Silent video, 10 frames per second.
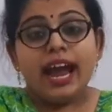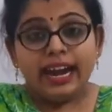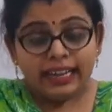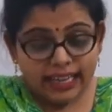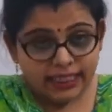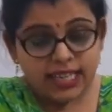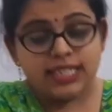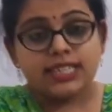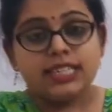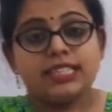And in this
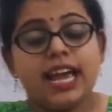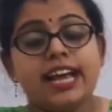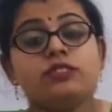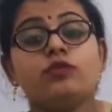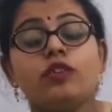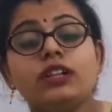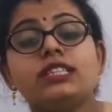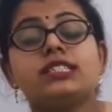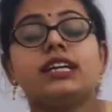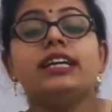exercise we will
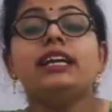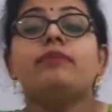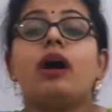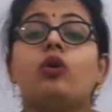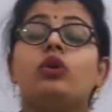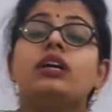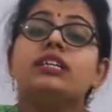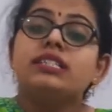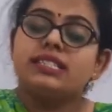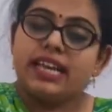study
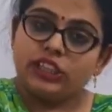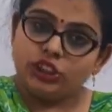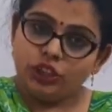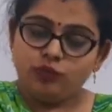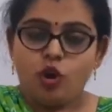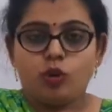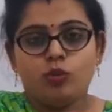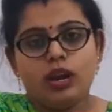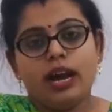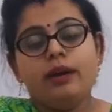about section
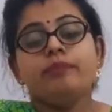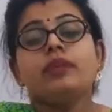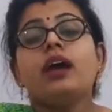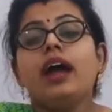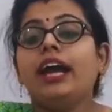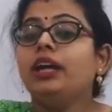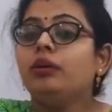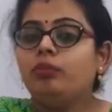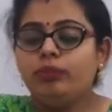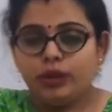formula
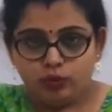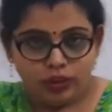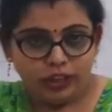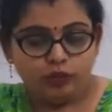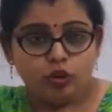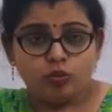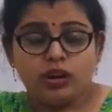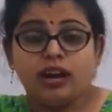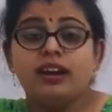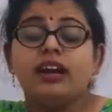and midpoint
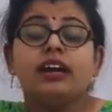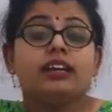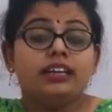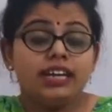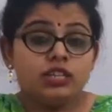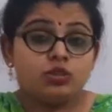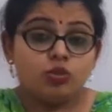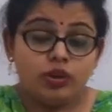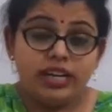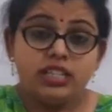formula. Dear
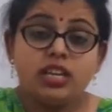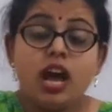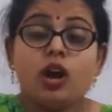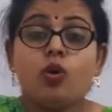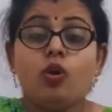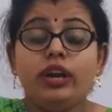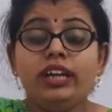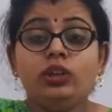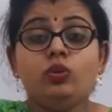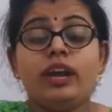students,
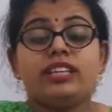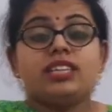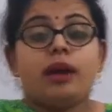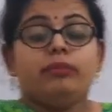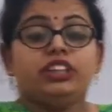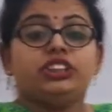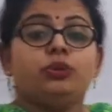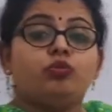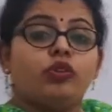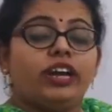according to
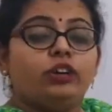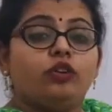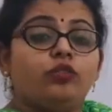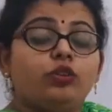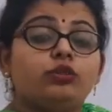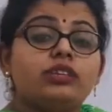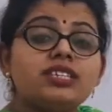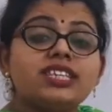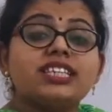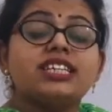examination point of view,
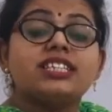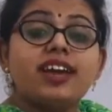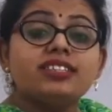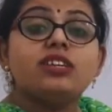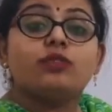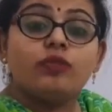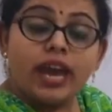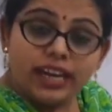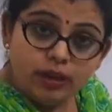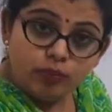this exercise is
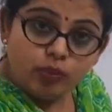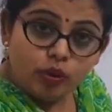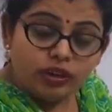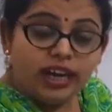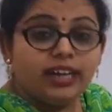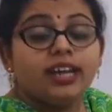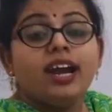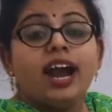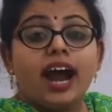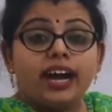very
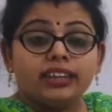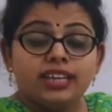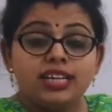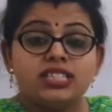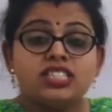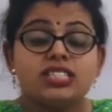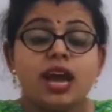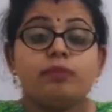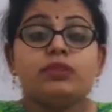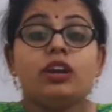important, and this
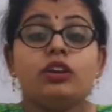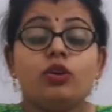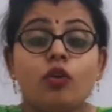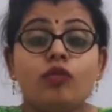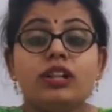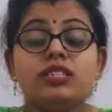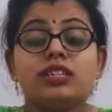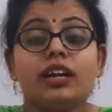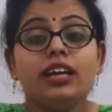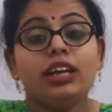chapter you will
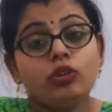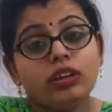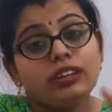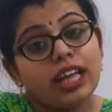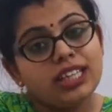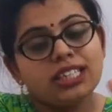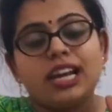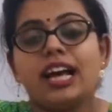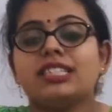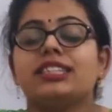study in your next
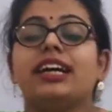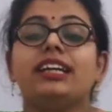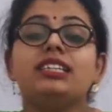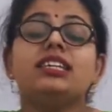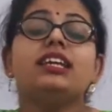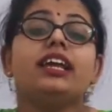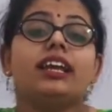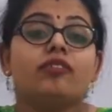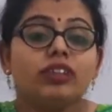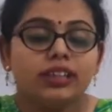class, that is in
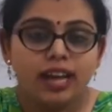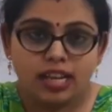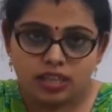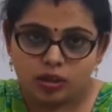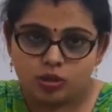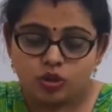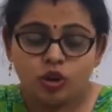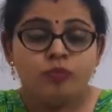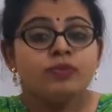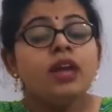11th class
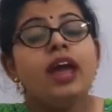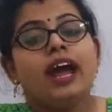also.